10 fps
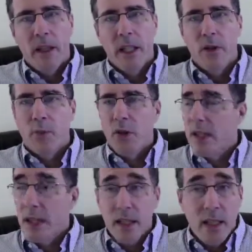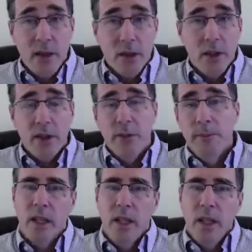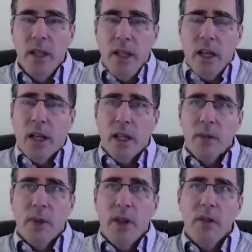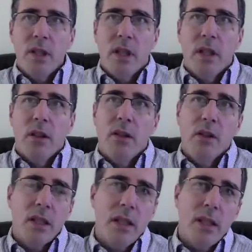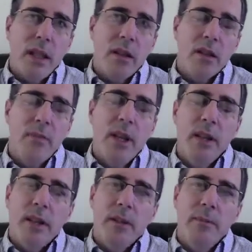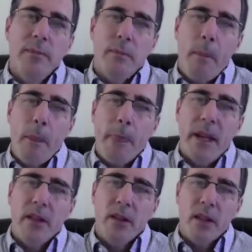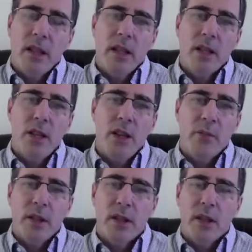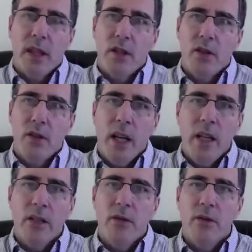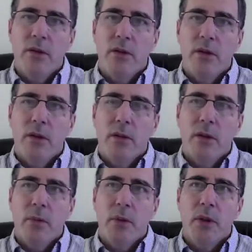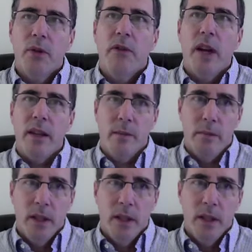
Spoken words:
He was born in 1632. Spinoza looks at Descartes' method and looks at his achievements and tries to purify them.